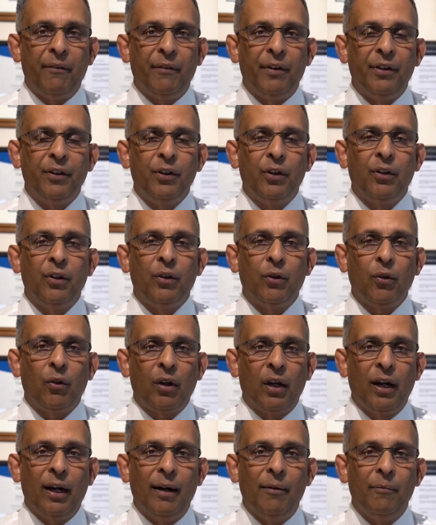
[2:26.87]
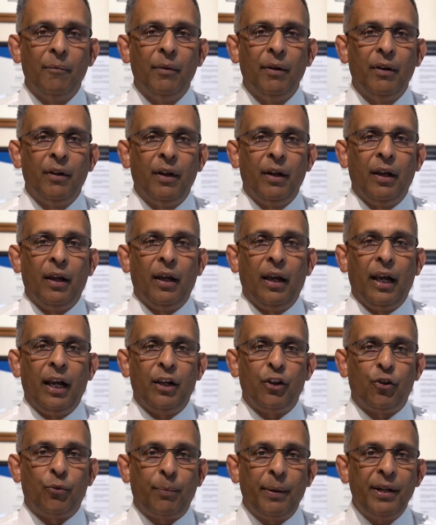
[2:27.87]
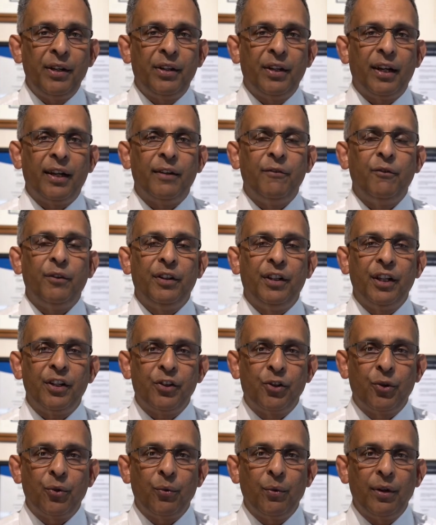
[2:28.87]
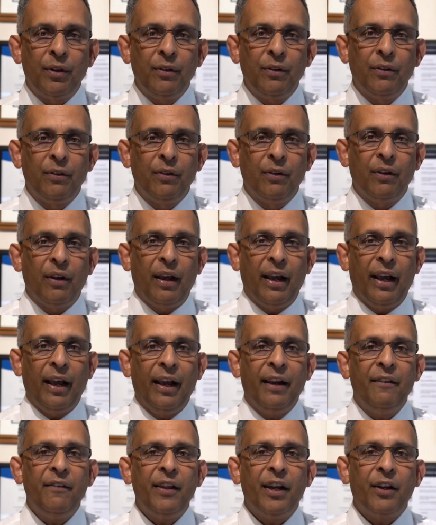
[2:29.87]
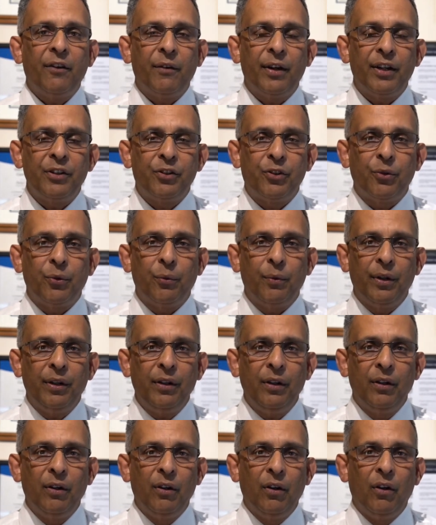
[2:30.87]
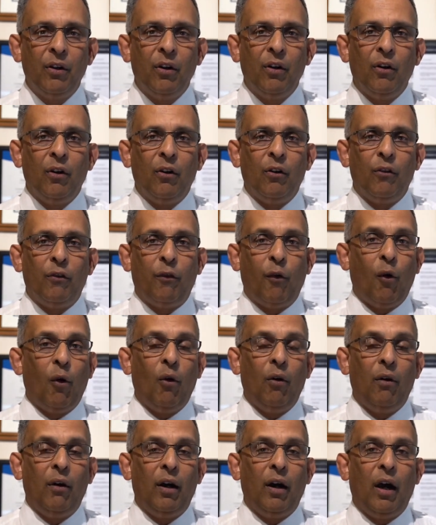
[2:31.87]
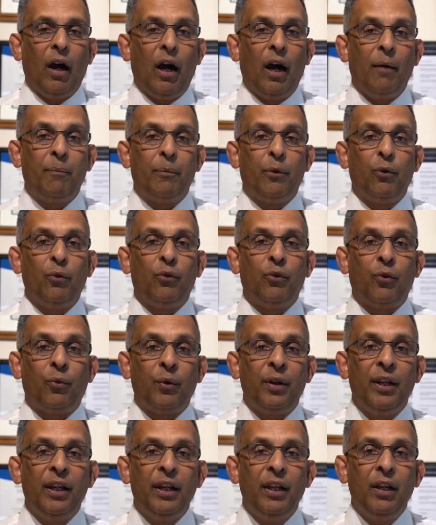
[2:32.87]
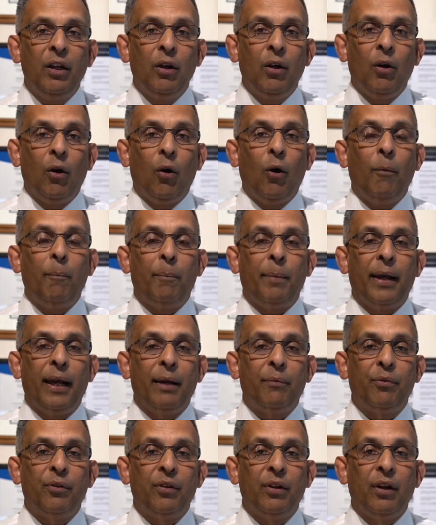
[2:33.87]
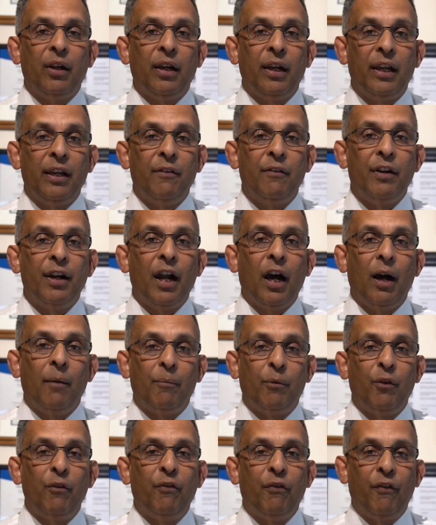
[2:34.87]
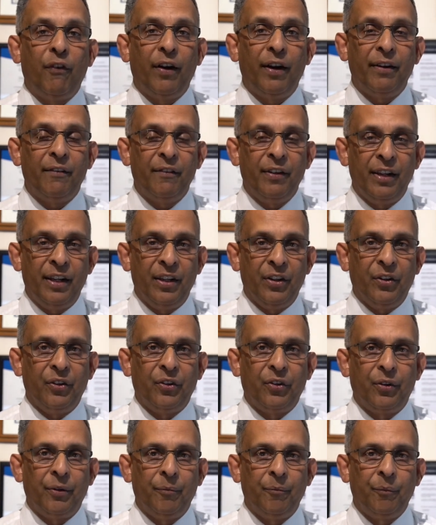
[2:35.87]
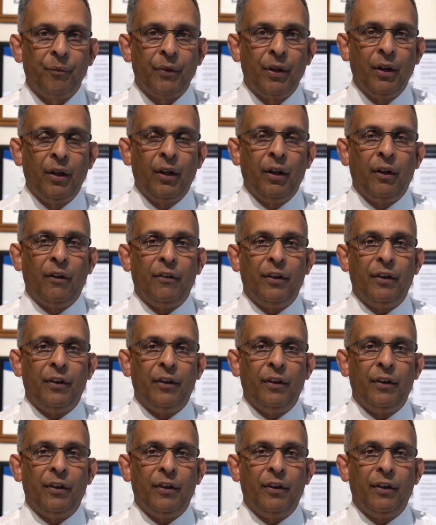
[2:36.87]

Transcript: the parent to come and spend time with their children and their grandchildren for up to 3 or perhaps even up to 5 years.